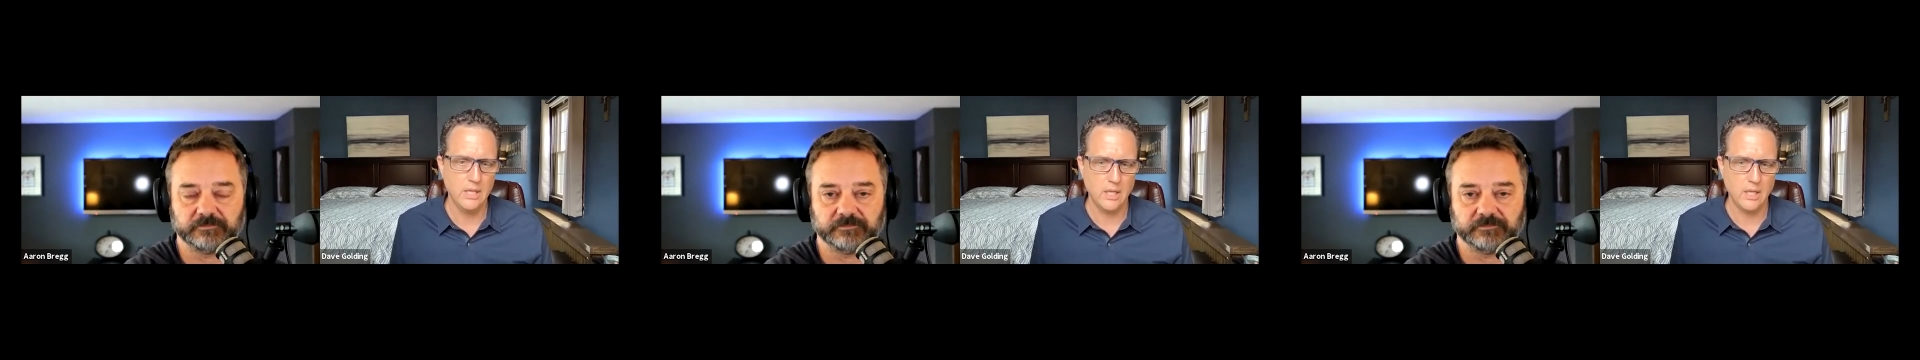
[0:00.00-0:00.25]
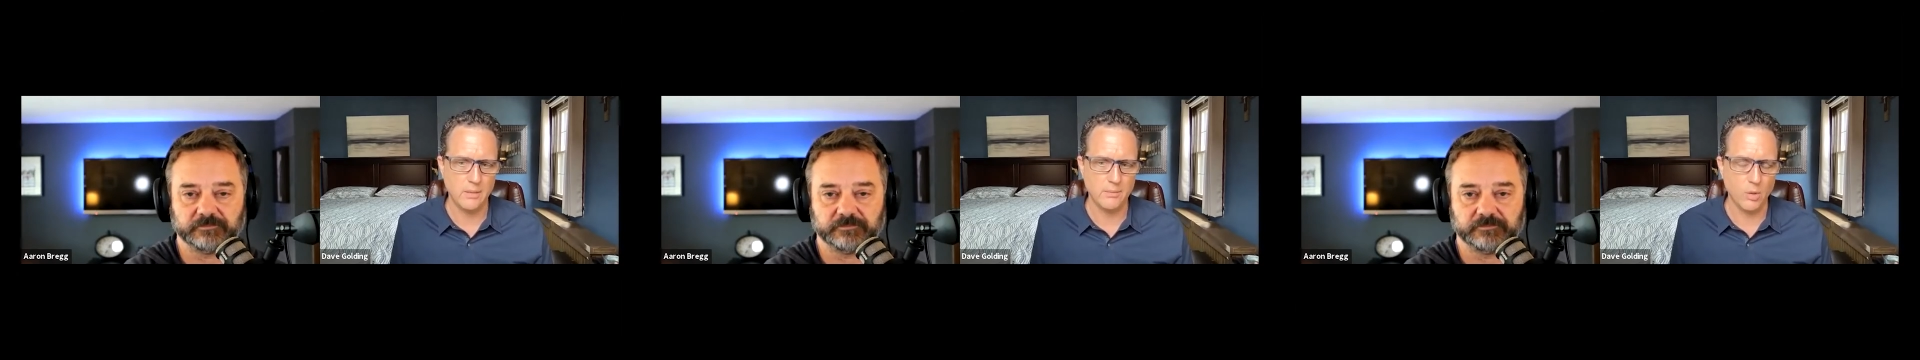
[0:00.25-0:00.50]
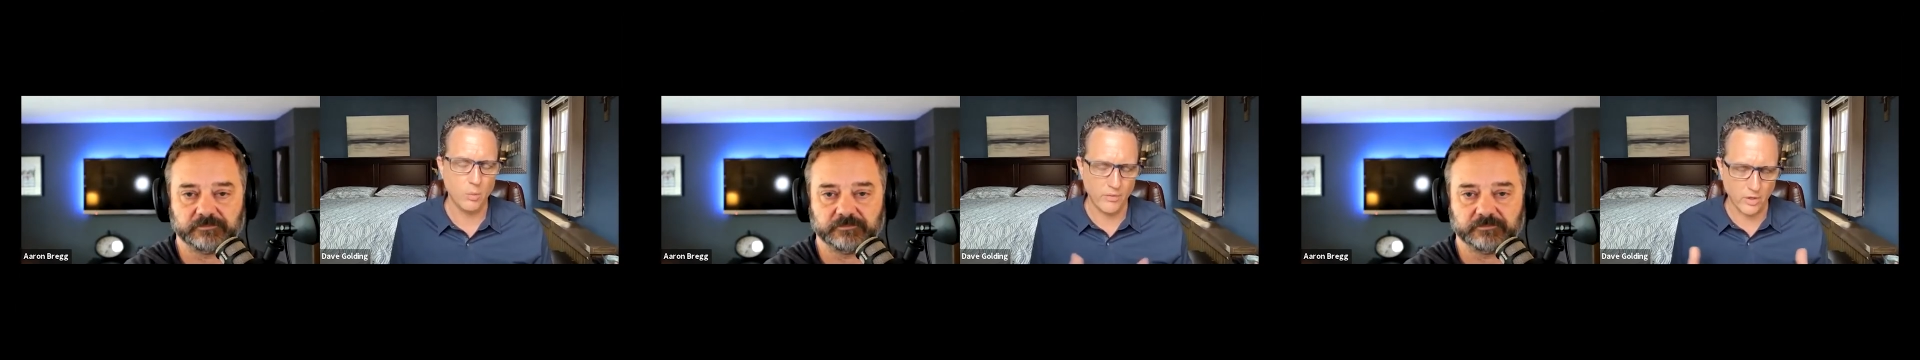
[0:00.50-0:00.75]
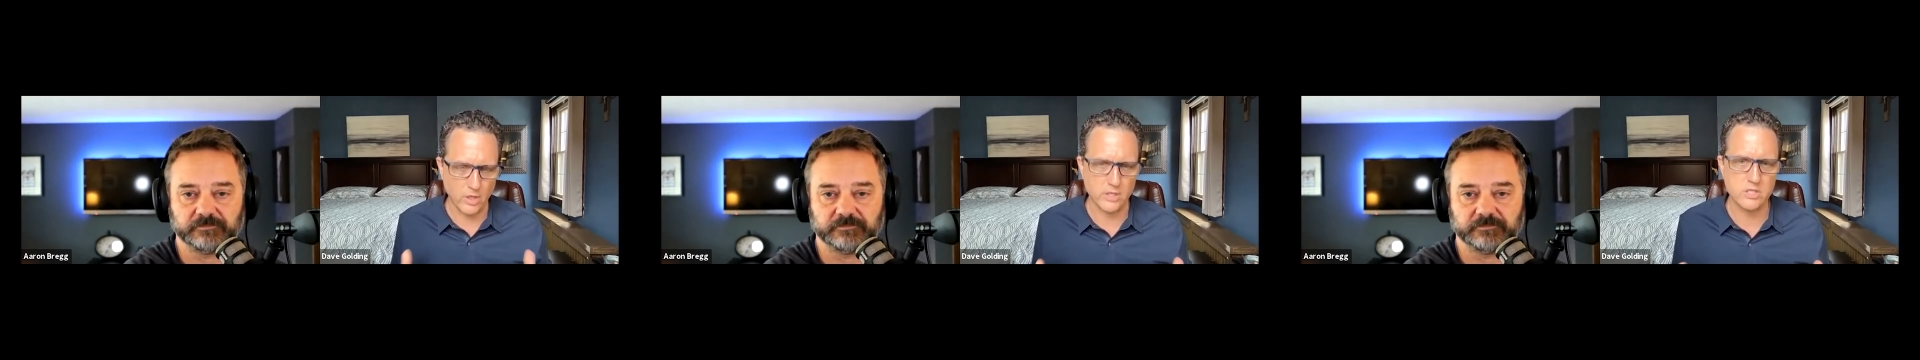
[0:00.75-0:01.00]
Speaker 1: uh, you know, with
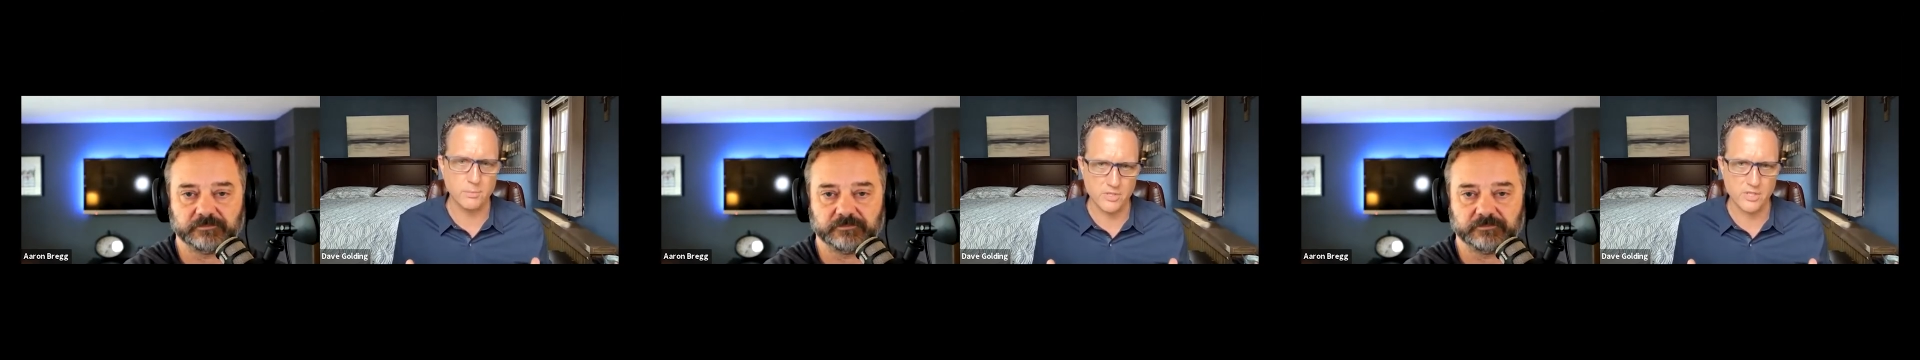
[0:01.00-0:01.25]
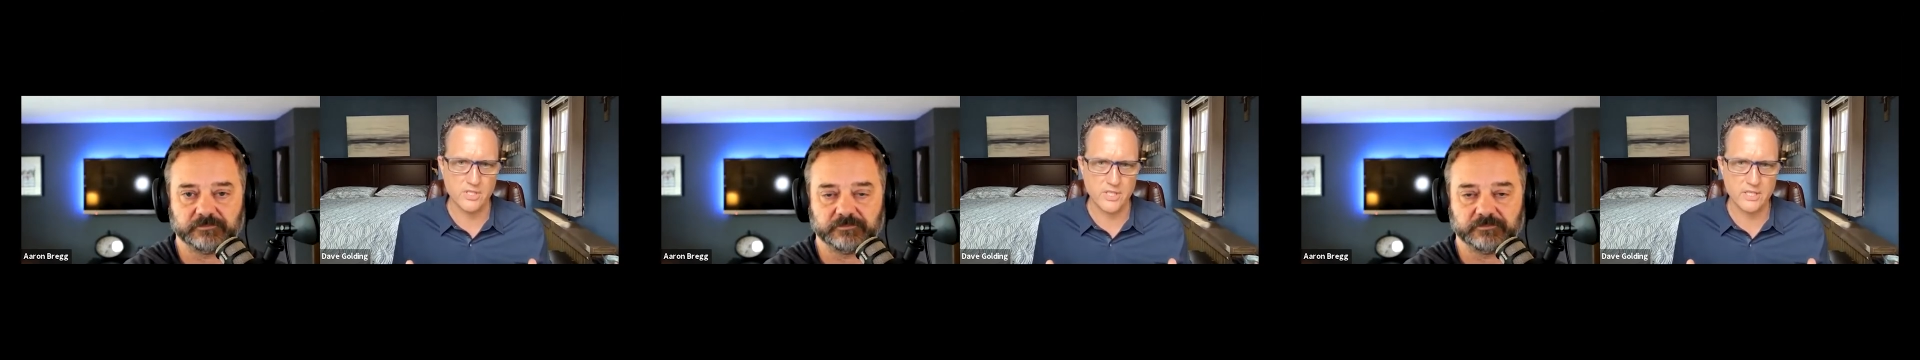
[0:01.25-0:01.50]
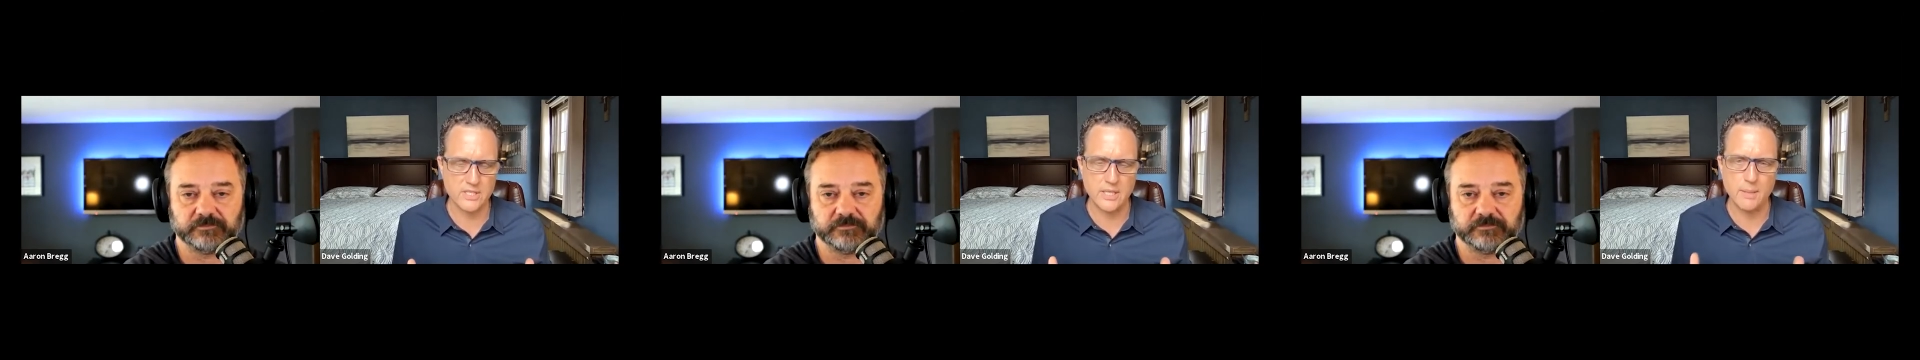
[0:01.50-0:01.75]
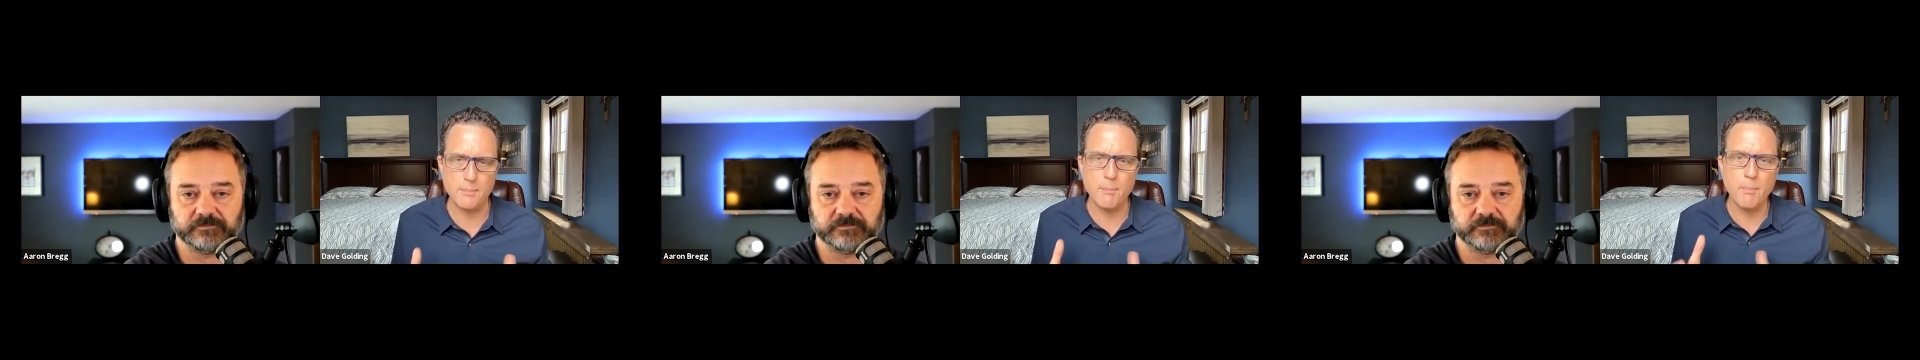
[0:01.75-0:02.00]
our customer success
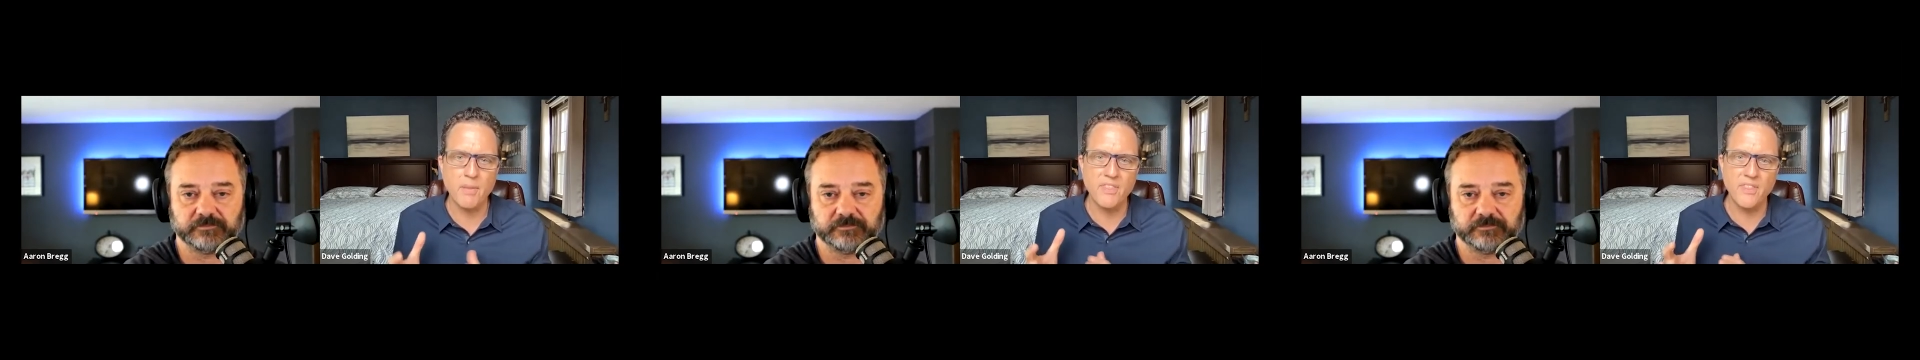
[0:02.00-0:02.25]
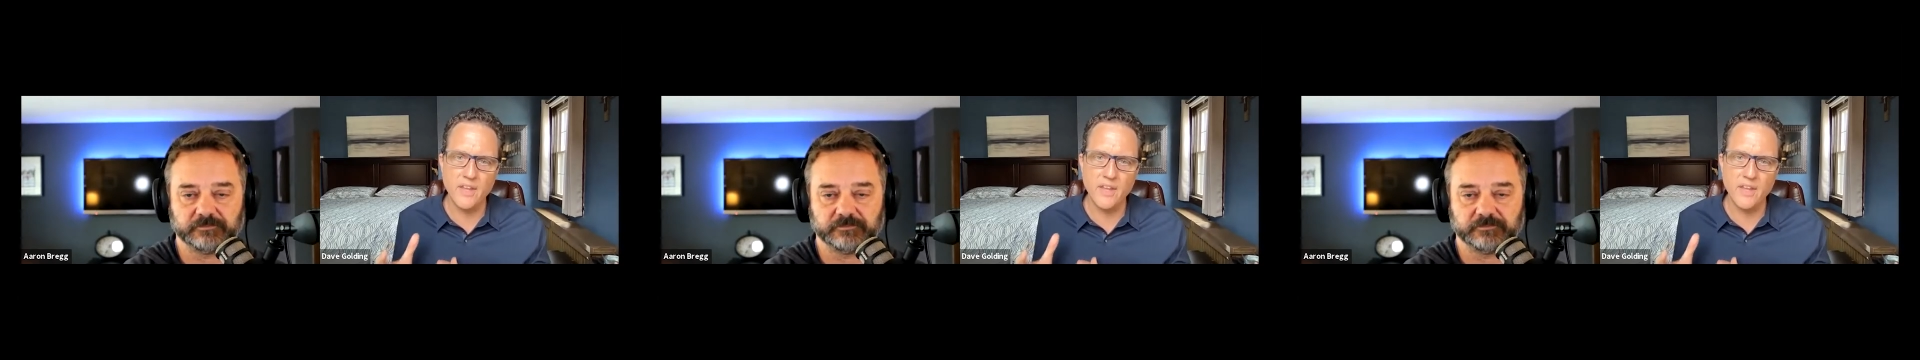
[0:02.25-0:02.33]
team. But then